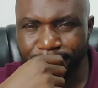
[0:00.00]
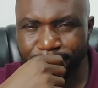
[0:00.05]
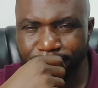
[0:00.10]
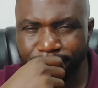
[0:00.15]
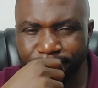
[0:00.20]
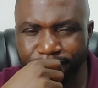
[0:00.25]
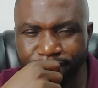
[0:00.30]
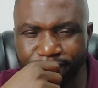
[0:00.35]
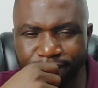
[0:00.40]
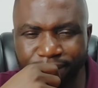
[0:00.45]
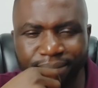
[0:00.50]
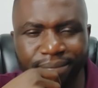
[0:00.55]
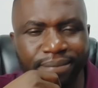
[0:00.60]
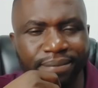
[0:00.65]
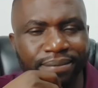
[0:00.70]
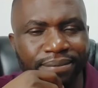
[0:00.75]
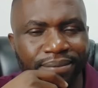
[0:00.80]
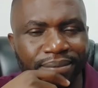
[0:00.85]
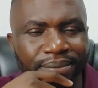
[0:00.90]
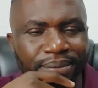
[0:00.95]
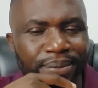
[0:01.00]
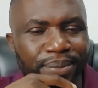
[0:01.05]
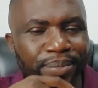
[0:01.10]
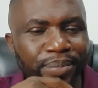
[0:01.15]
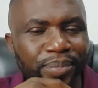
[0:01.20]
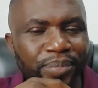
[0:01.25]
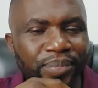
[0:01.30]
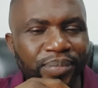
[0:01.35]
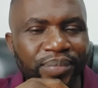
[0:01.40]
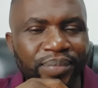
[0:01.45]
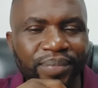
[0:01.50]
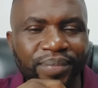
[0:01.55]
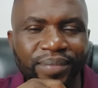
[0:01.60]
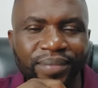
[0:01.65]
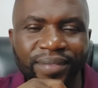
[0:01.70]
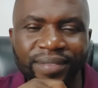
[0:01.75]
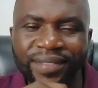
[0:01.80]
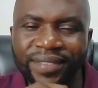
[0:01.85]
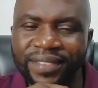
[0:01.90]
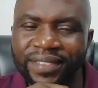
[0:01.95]

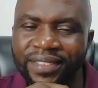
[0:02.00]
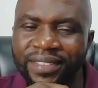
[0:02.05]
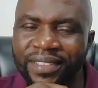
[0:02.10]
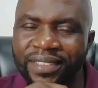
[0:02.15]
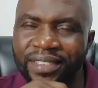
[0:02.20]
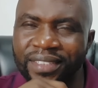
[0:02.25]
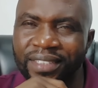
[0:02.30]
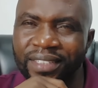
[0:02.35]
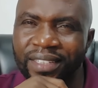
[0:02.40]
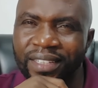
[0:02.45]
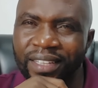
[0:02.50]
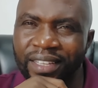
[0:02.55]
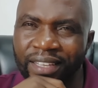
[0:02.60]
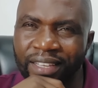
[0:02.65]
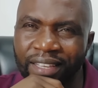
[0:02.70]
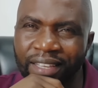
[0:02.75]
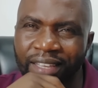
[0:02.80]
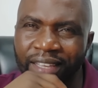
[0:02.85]
[no speech]